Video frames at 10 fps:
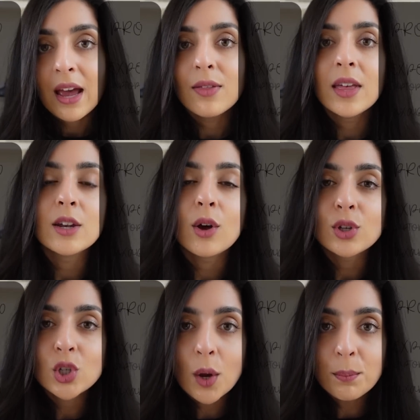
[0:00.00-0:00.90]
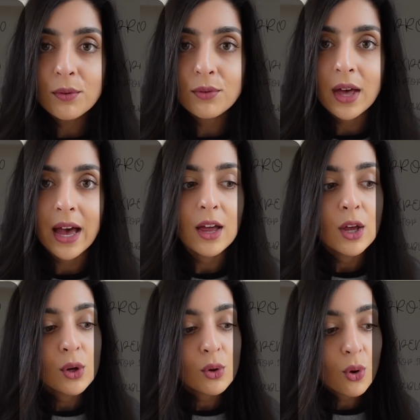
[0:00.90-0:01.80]
And then on top of that,
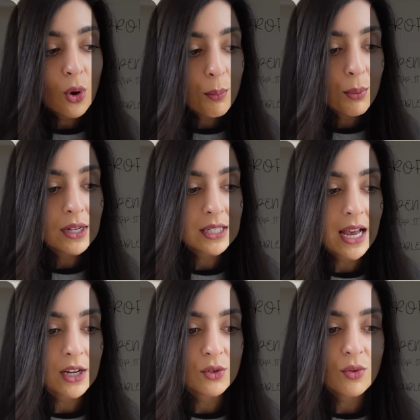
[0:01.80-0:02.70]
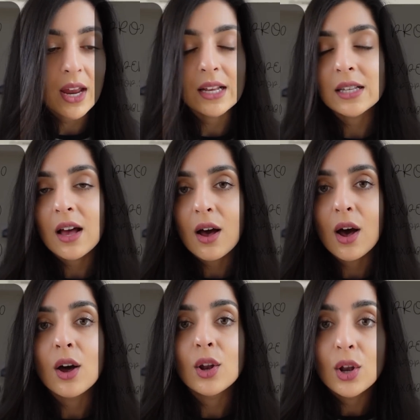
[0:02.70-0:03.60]
corporate tax rates
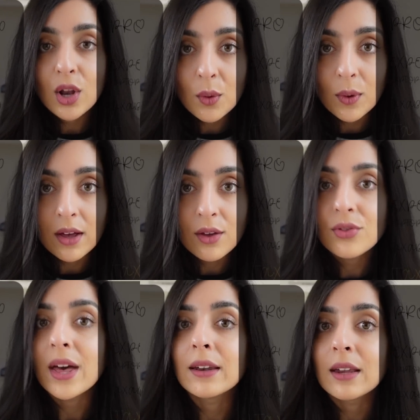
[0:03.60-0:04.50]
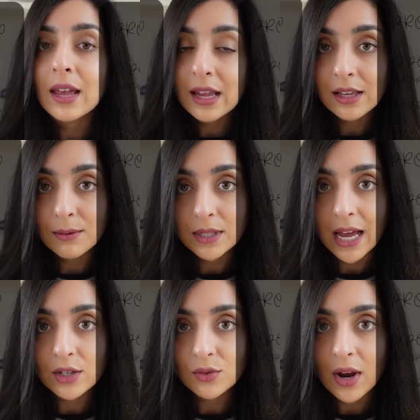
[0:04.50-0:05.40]
are lower than income
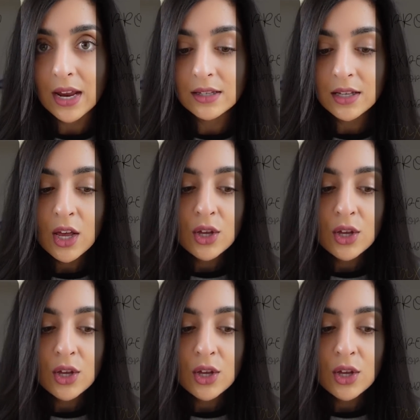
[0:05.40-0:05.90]
tax rates.